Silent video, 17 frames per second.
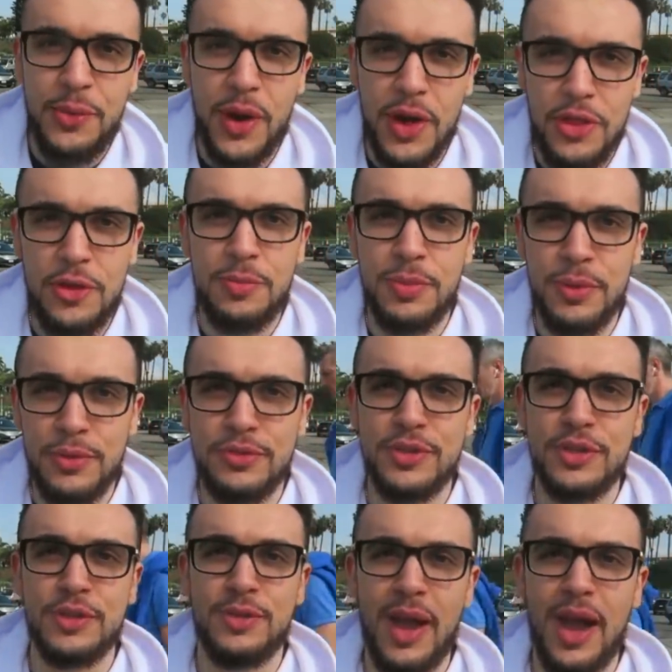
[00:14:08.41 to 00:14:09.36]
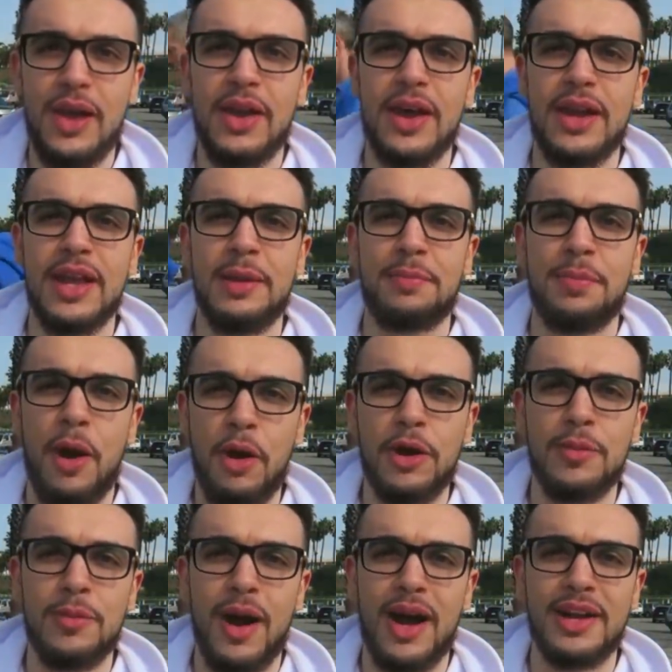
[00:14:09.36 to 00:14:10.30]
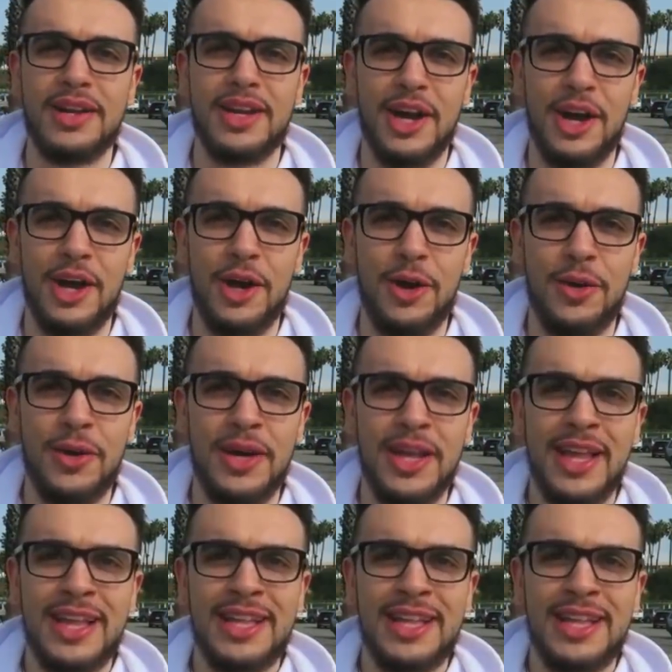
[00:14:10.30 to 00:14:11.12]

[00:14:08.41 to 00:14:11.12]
weather boosted Groudon in Pokemon Go?